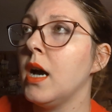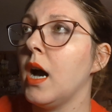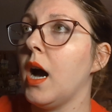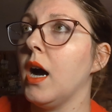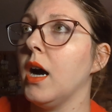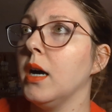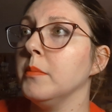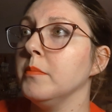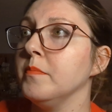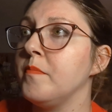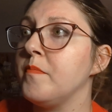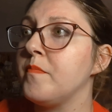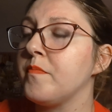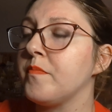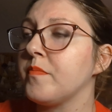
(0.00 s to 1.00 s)

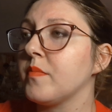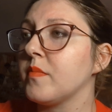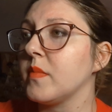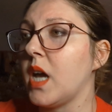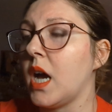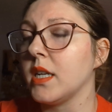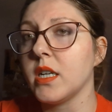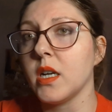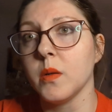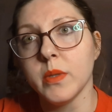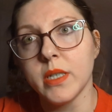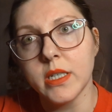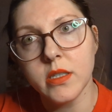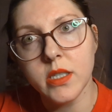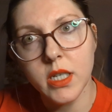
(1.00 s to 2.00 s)
Not
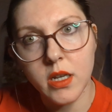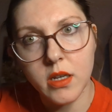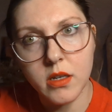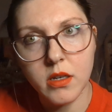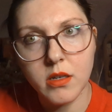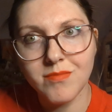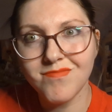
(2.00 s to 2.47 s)
terribly acidic,